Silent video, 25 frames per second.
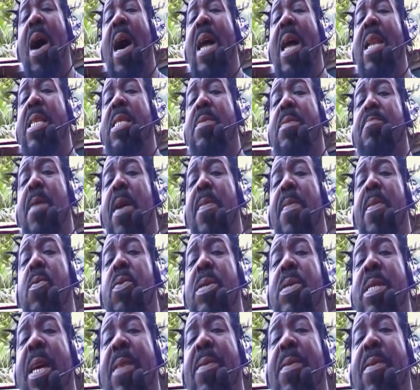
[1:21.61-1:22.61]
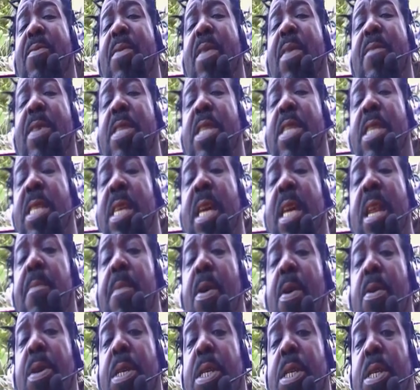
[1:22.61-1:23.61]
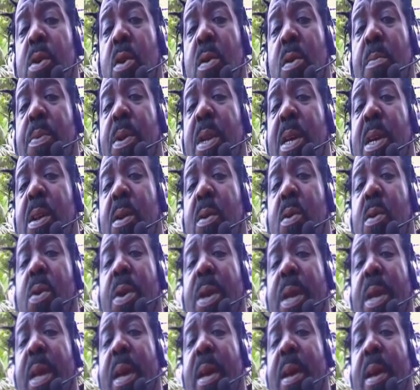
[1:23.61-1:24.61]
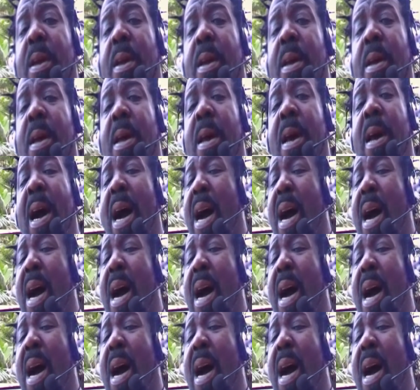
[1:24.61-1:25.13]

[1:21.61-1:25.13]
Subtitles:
And while his mother was at the river, she said, "I'm out of soap, little Courtney."